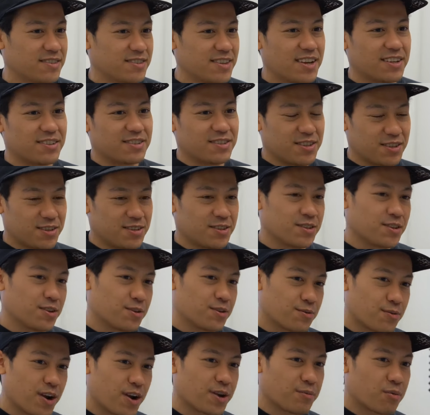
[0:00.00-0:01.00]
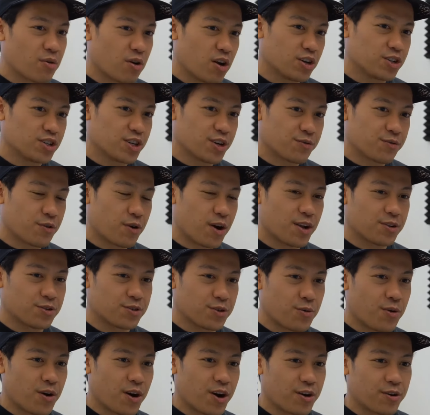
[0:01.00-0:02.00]
this is a right project for As
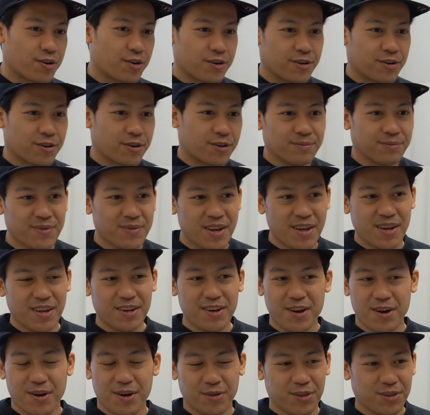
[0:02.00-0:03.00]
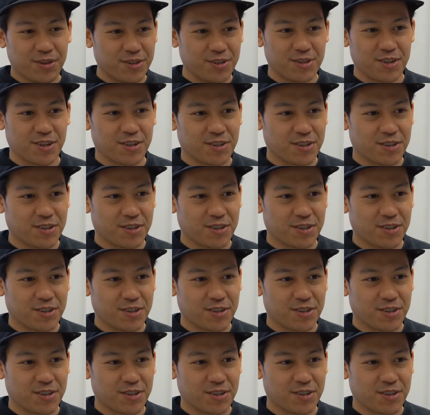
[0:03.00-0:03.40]
Required, or no, this is just a